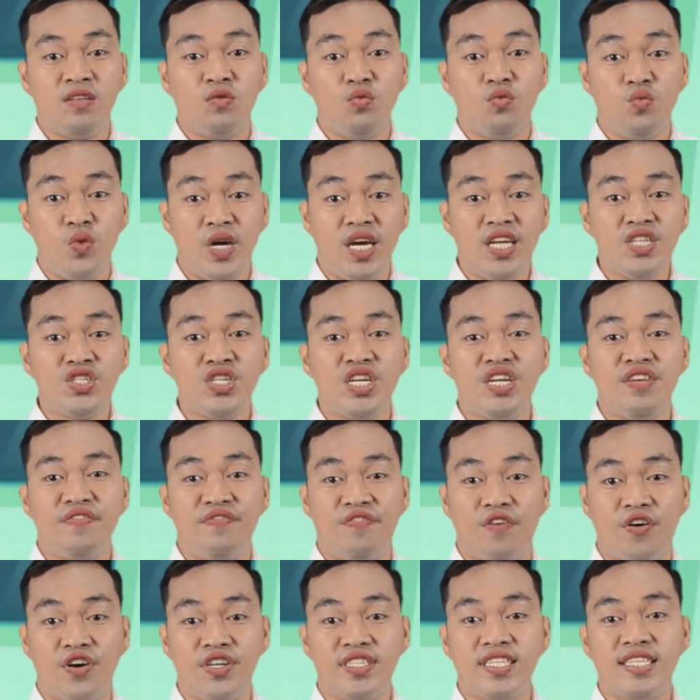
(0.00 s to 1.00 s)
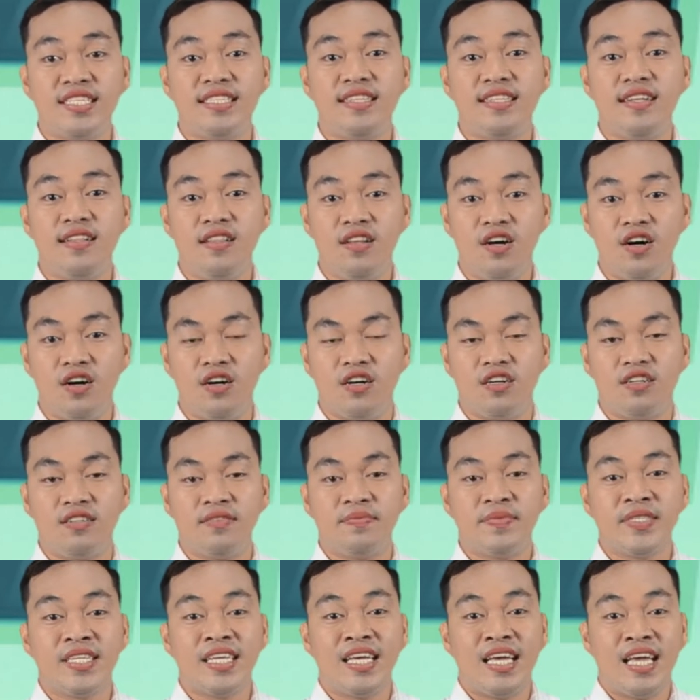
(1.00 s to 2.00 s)
which enforces the law?
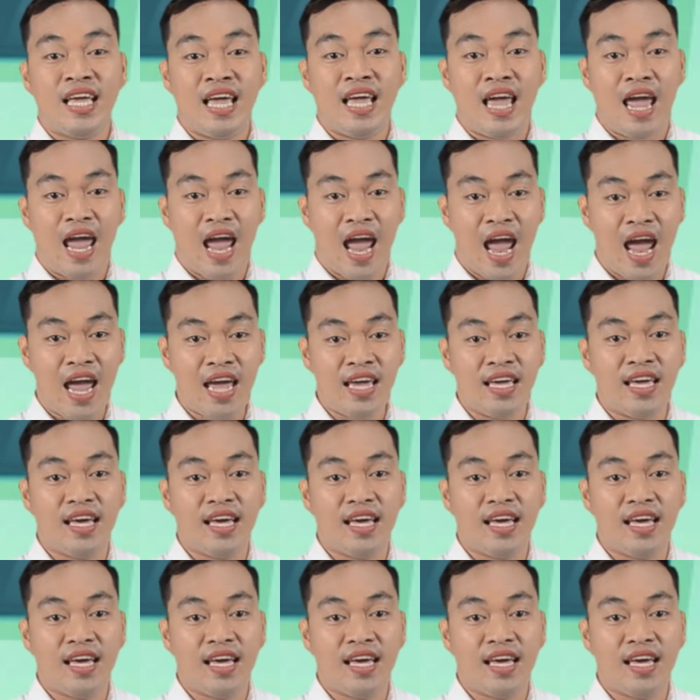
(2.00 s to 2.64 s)
A.